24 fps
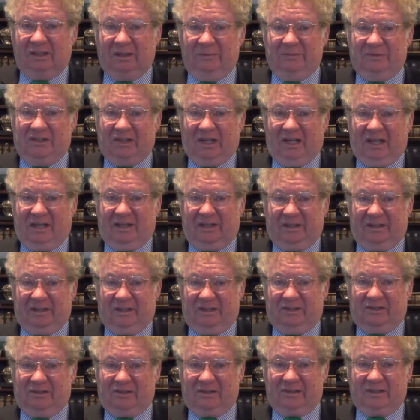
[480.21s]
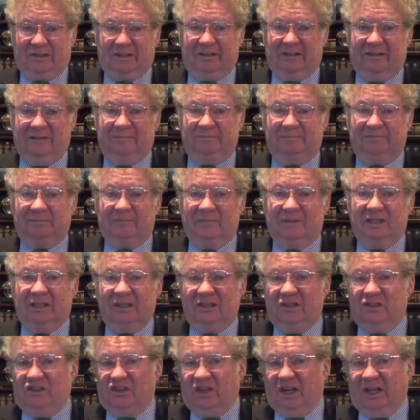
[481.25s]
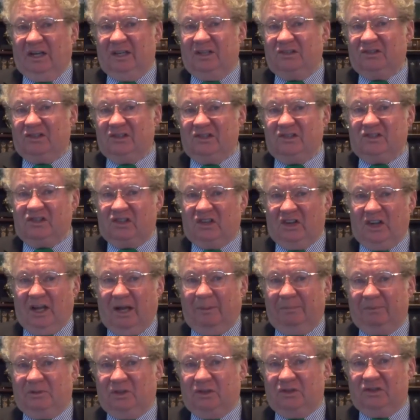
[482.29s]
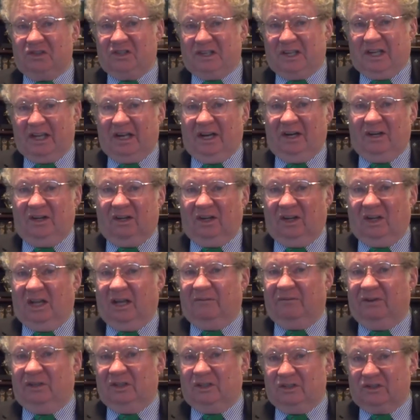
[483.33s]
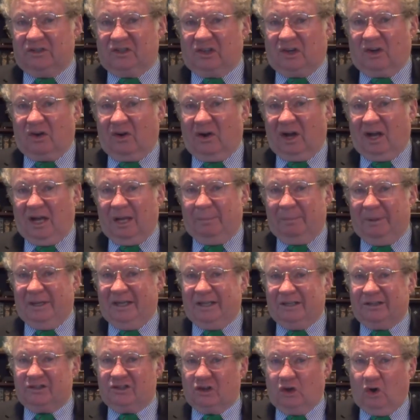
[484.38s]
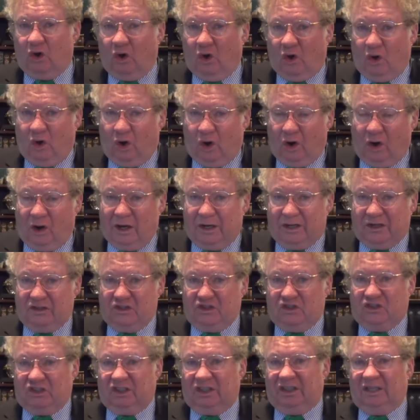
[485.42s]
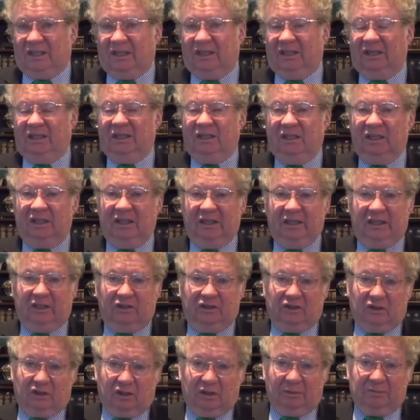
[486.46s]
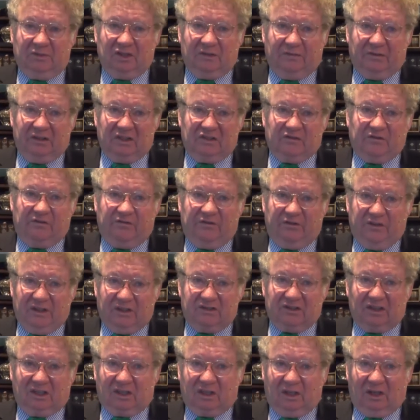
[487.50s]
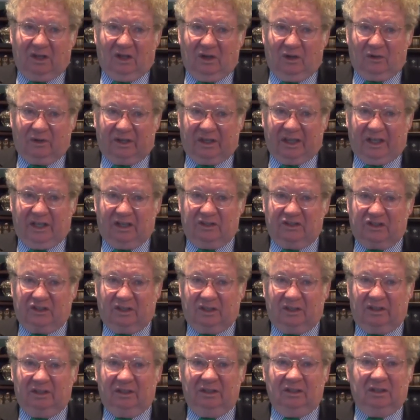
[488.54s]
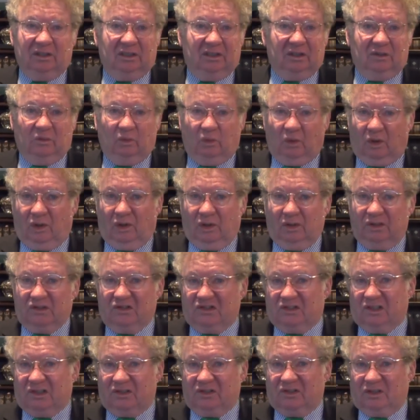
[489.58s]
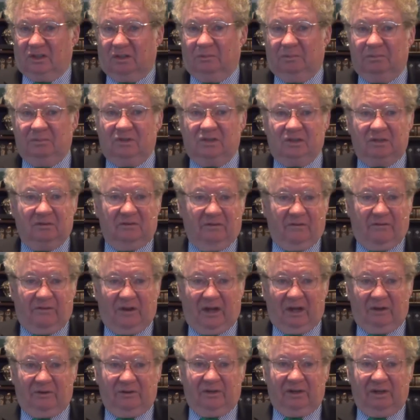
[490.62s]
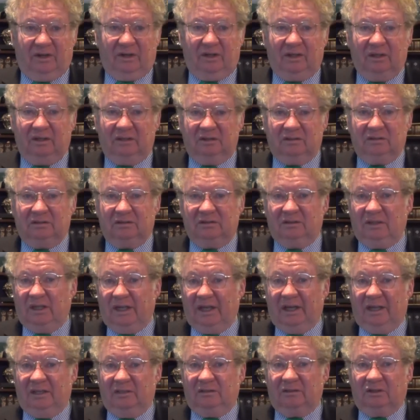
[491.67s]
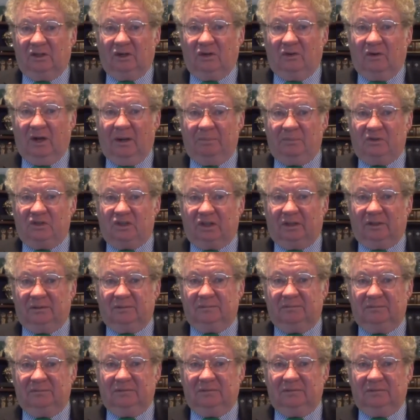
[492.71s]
comes out of this. Genesis chapters 10 and 11 describe its origin in terms of its physical location, world systems, founder, and corruption.